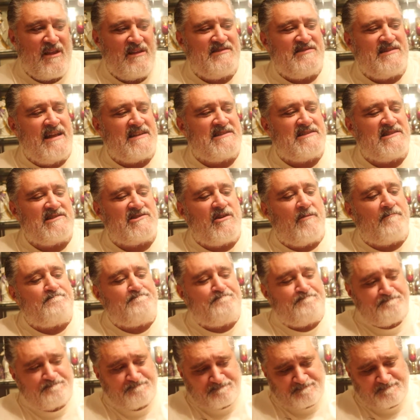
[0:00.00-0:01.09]
Sets it so.
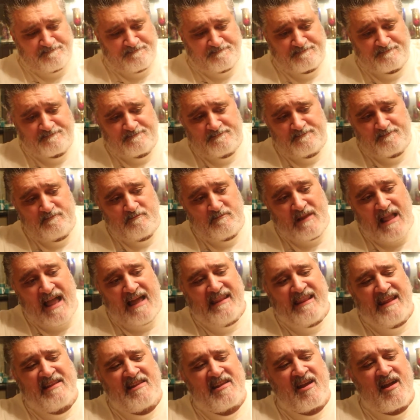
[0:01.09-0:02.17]
I
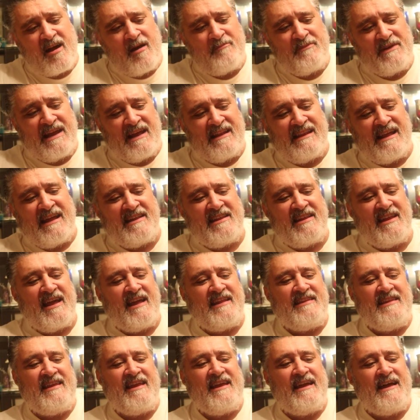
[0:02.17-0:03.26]
like the company. I like the
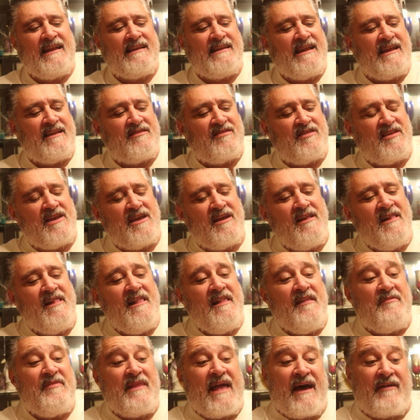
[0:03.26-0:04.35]
idea. I like the.
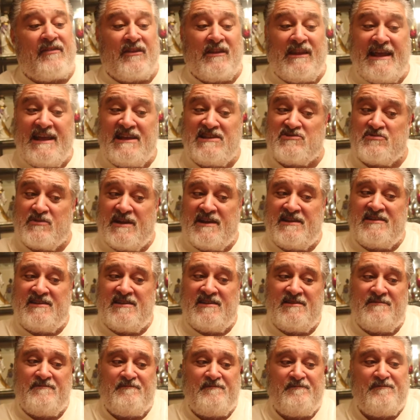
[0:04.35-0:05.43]
Now the last one I
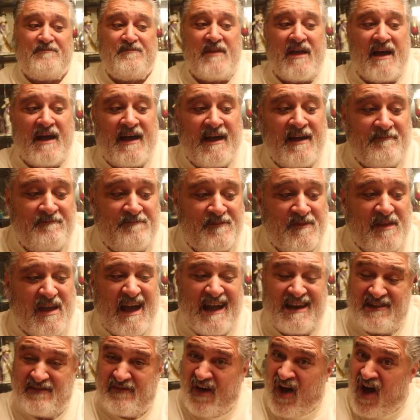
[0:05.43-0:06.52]
did, uh,
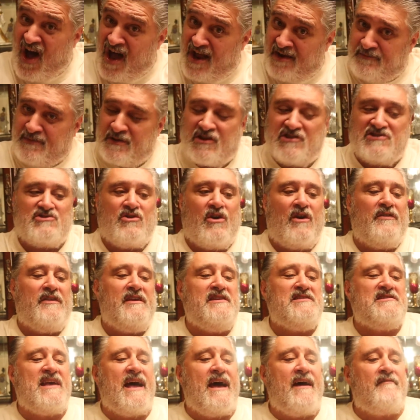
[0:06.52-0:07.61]
kind of odd because all
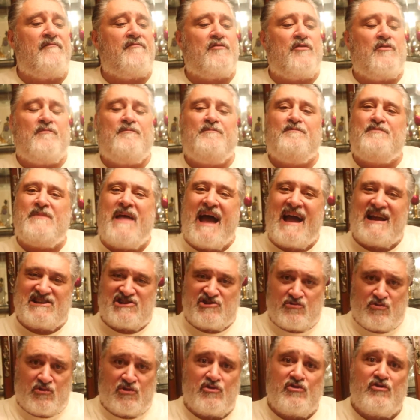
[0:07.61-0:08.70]
these have
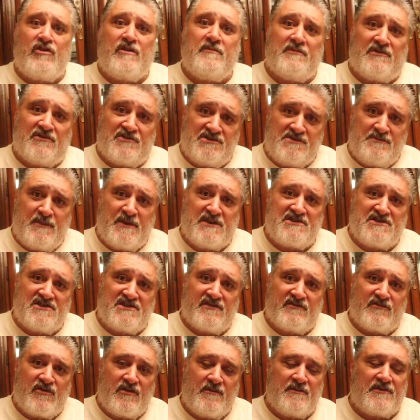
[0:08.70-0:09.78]
actual criminals, pictures
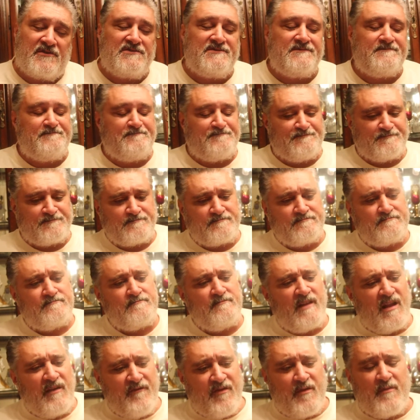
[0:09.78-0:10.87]
of criminals
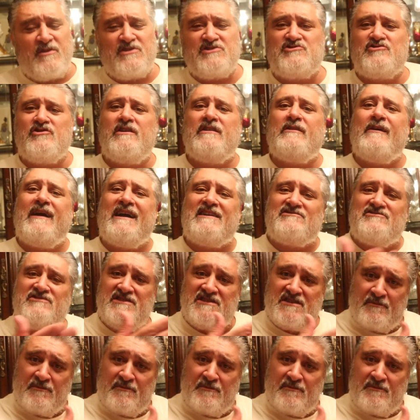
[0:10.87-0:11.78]
from Australia that actually